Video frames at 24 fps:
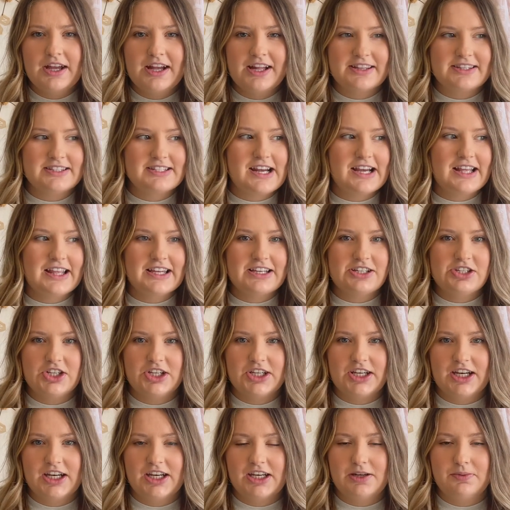It's not like she
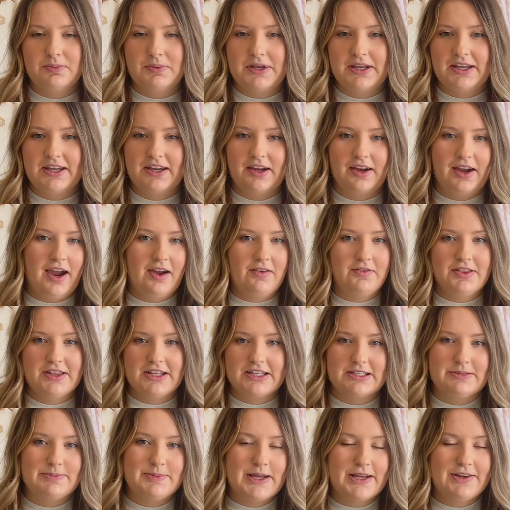needed to be having
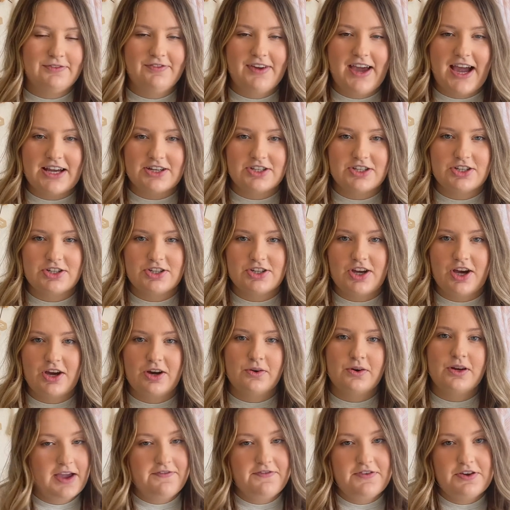this big fashion
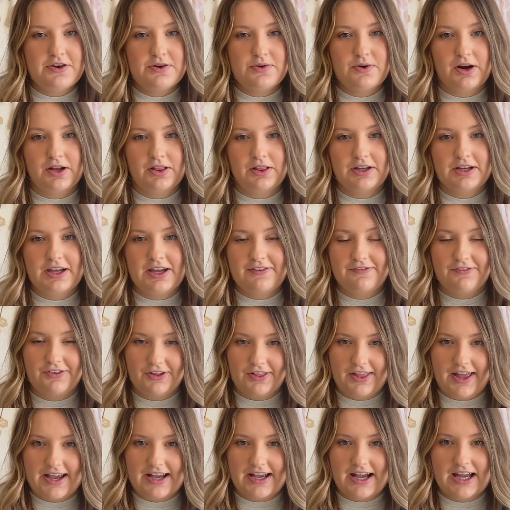show. If you are looking for
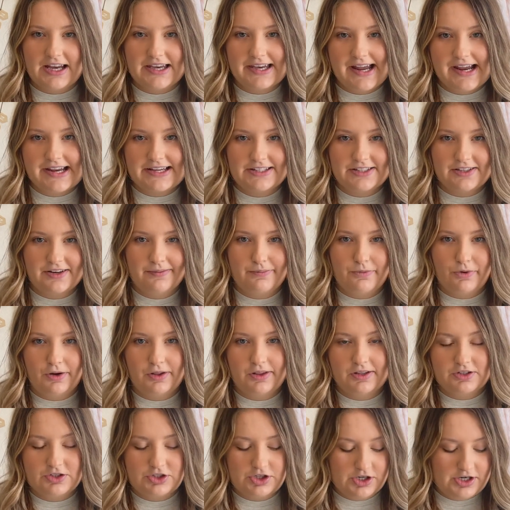like a nicer, more
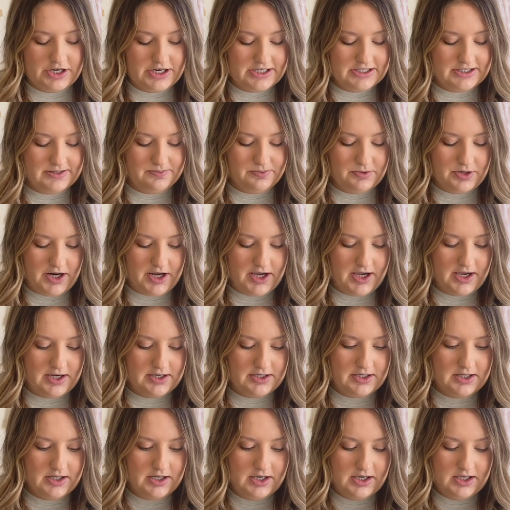luxurious
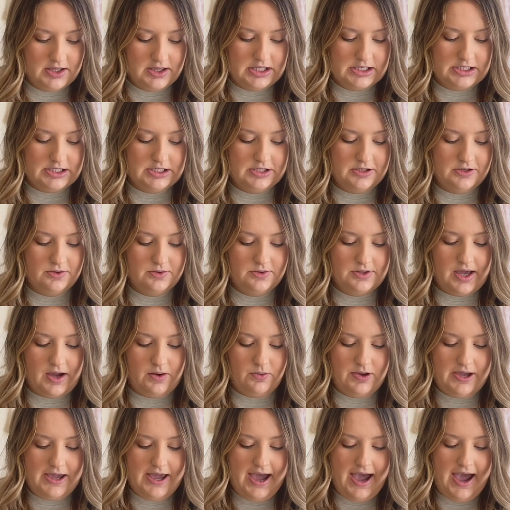brand, the two that
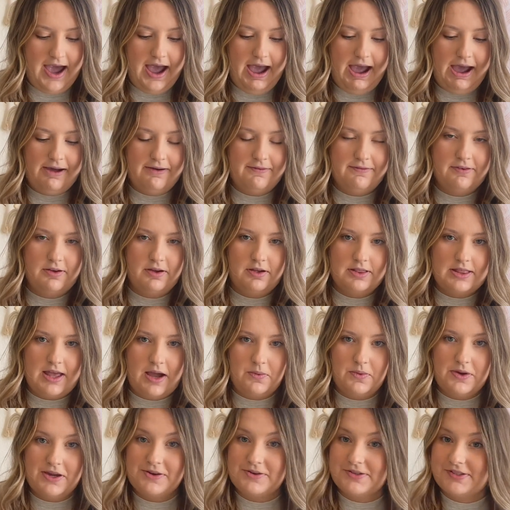we have that
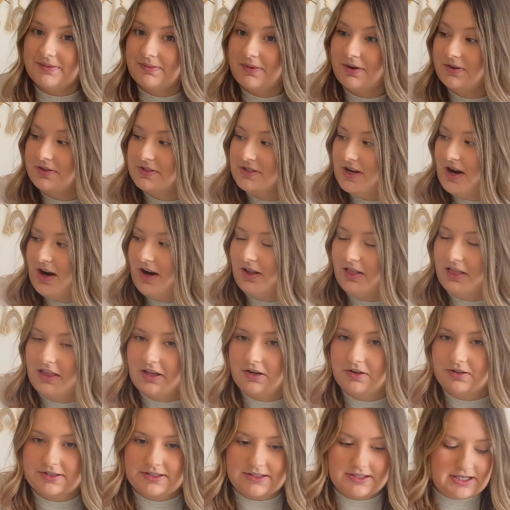we use the most are
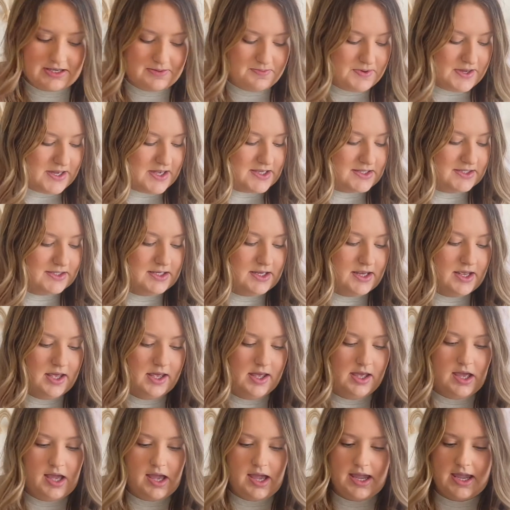Little Sleepies
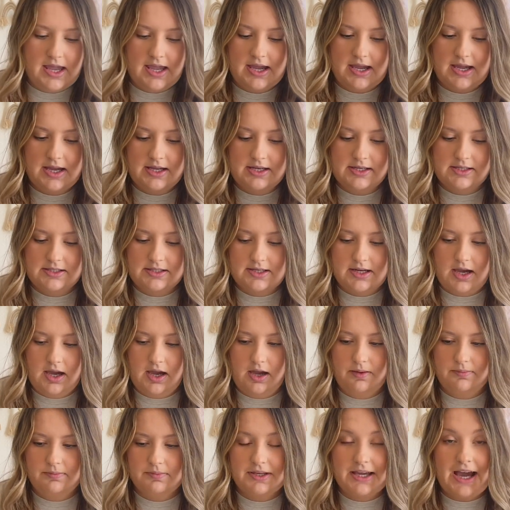and
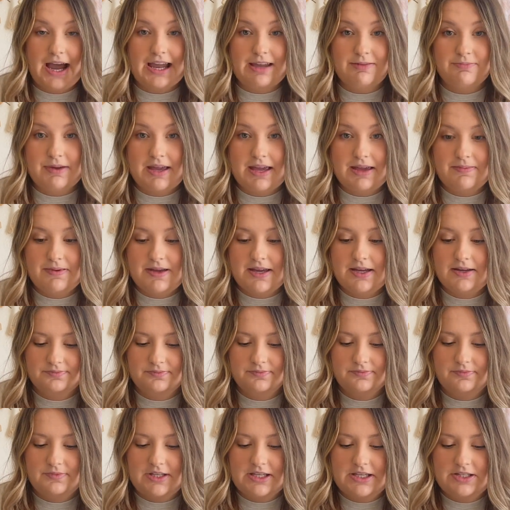Kite Baby.
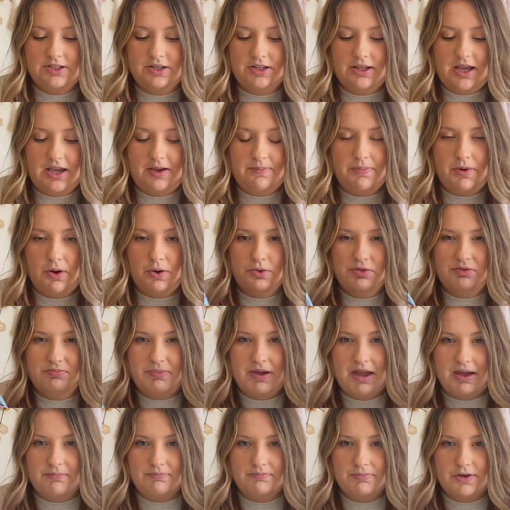These are like both
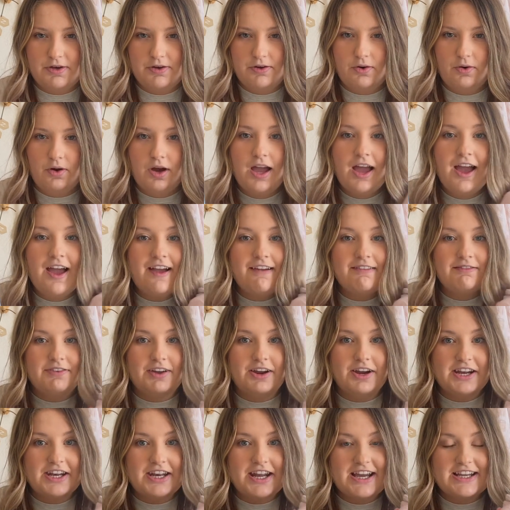bamboo,
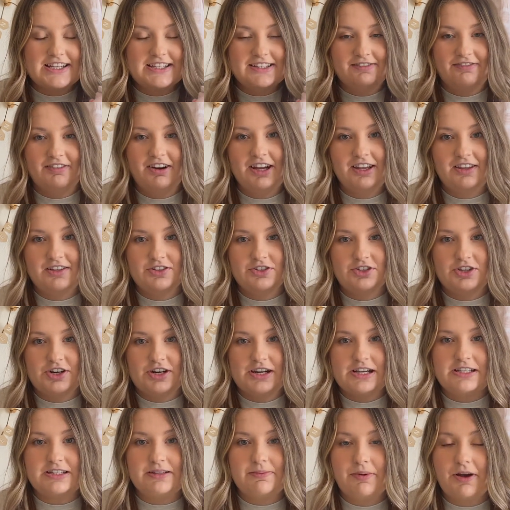very nice, very
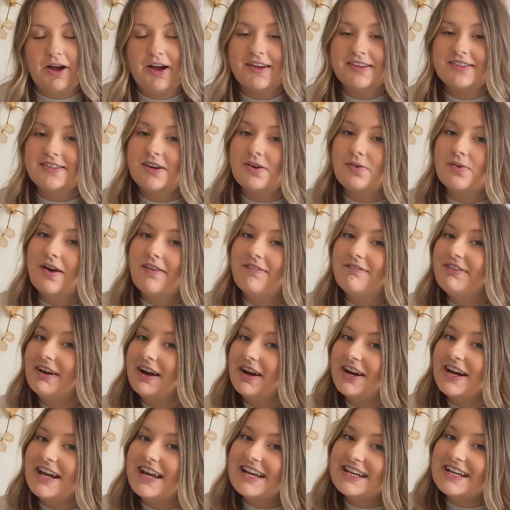luxurious, but also
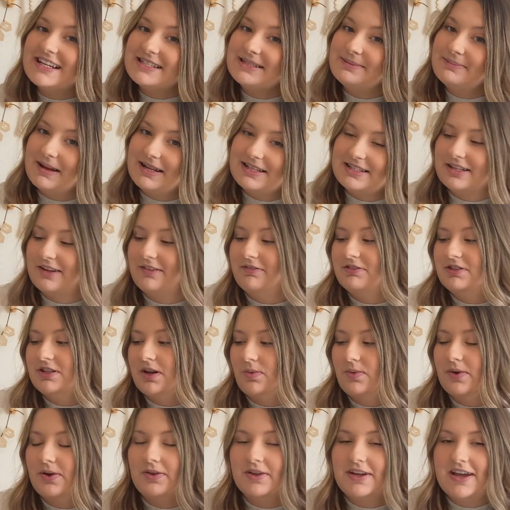very expensive. So
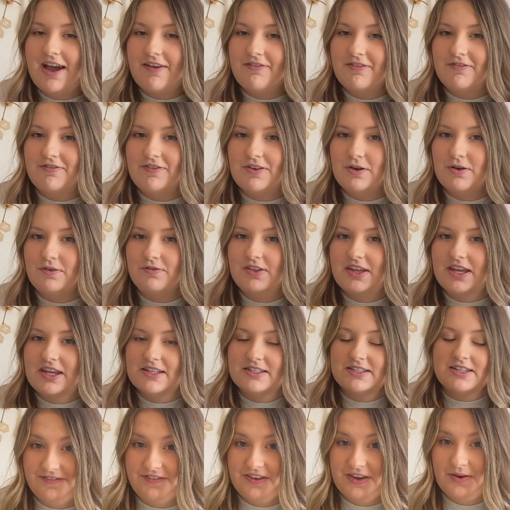we only have a few of
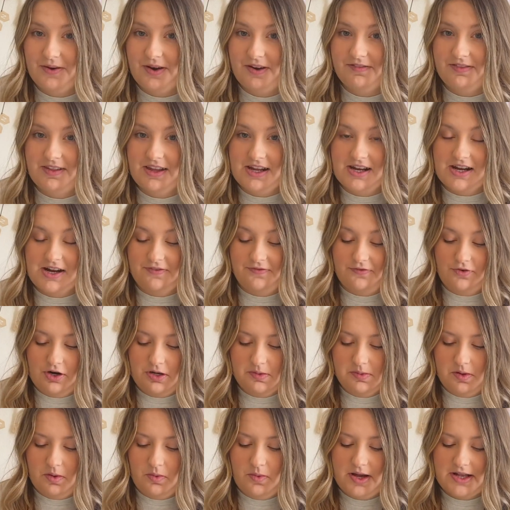these. A few of the
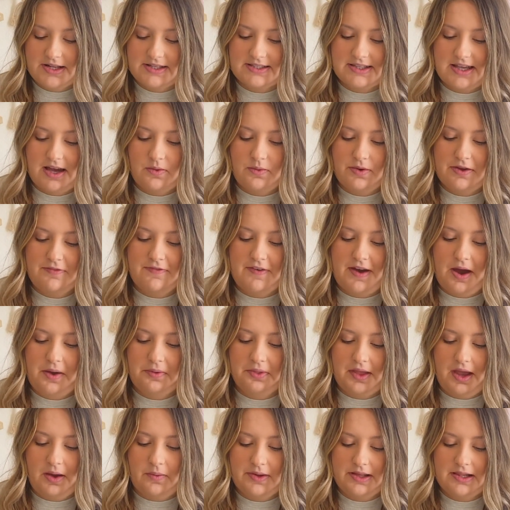affordable ones that we
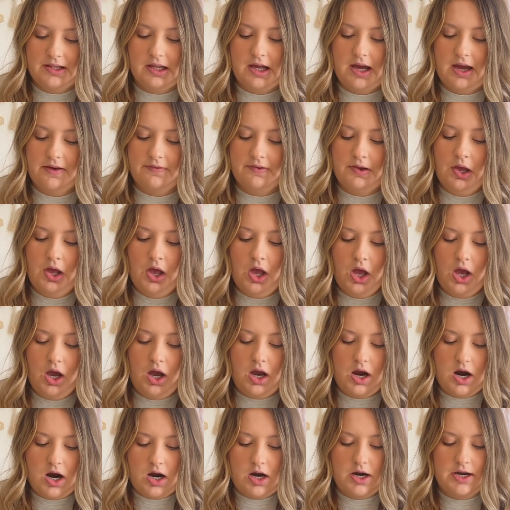found that we love
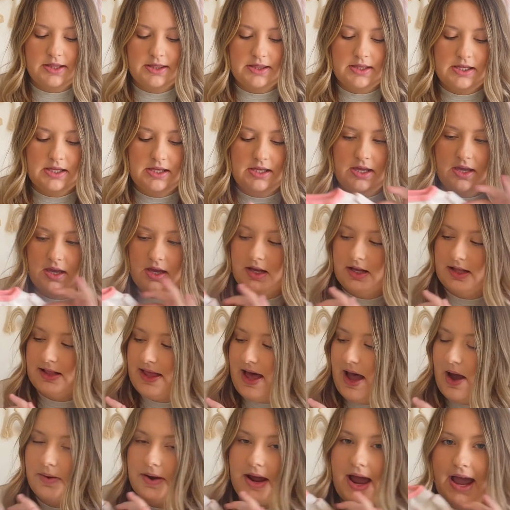are the
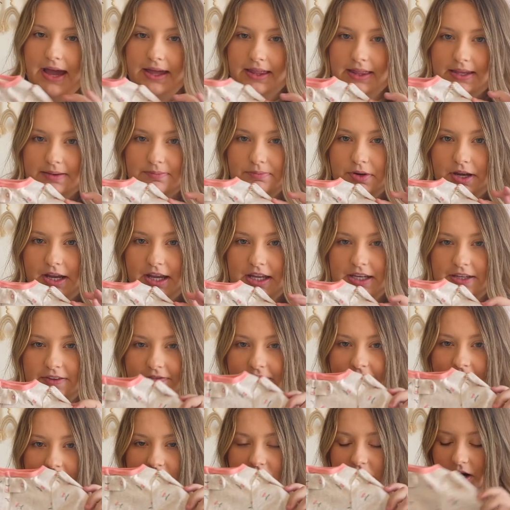Cloud Island brand
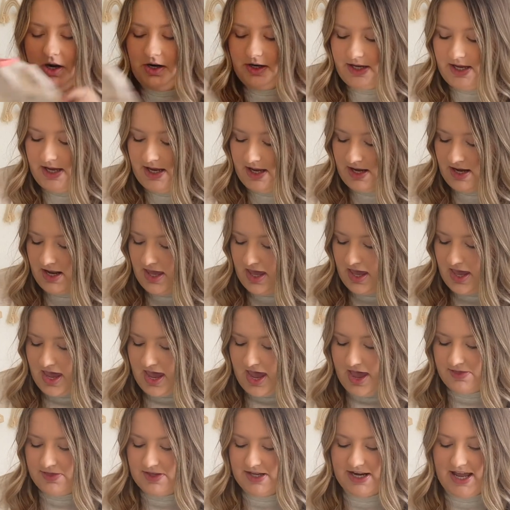from Target,
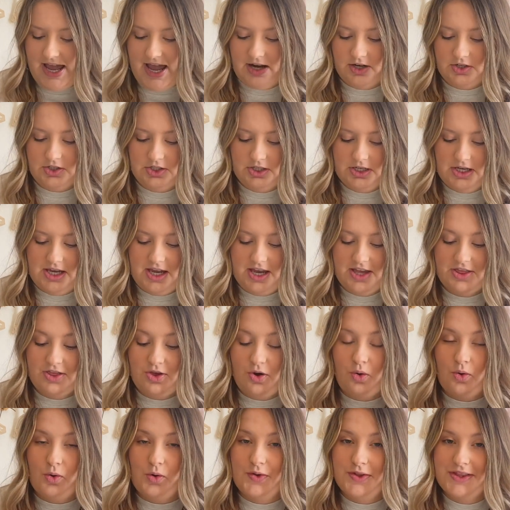and then actually the
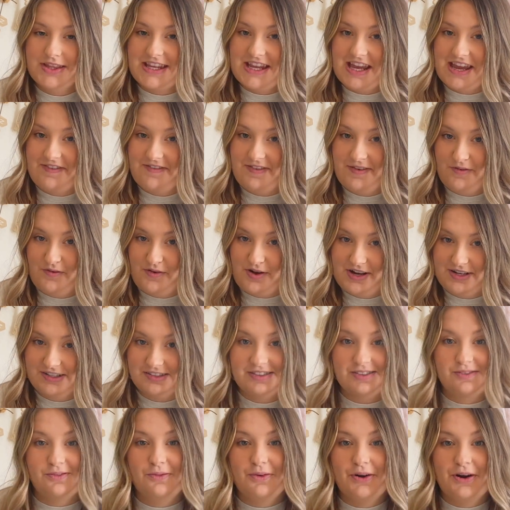Old Navy
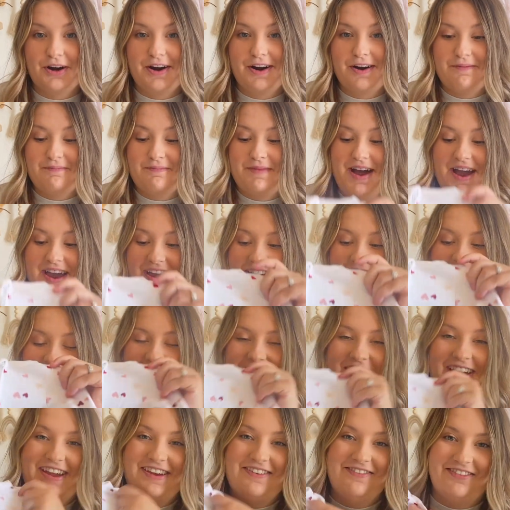ones were my
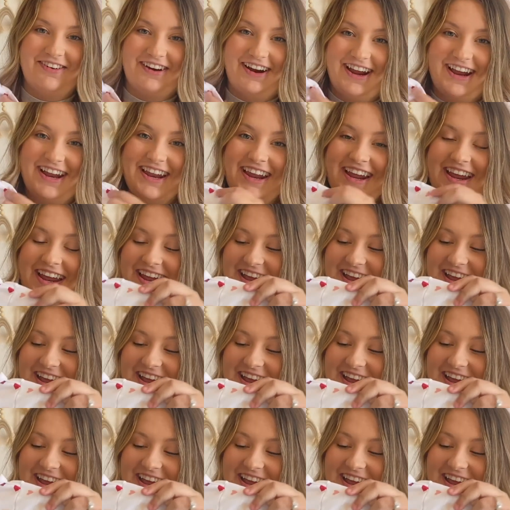favorite.